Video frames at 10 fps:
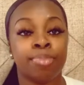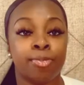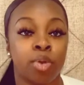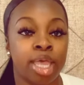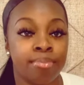
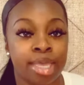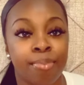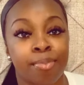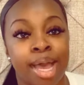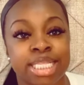people hitting me
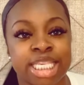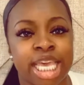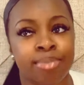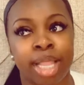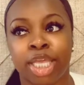up in my
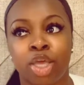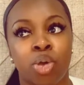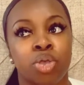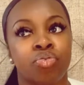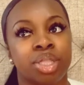DM like, yo,
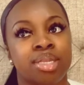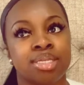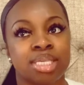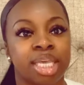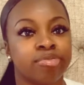you really
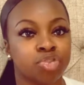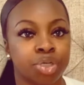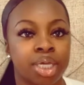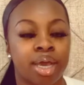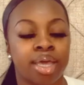need to give
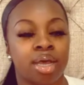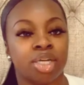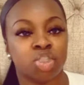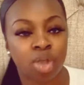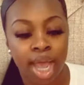Tree Hut a
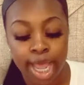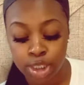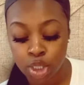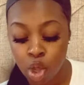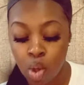try.
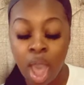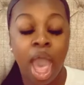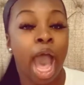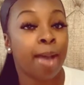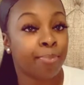So
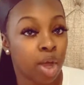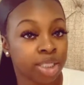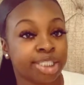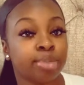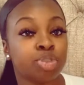I
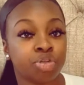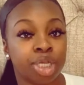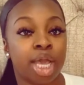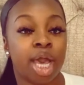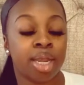bought some Tree
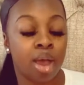Hut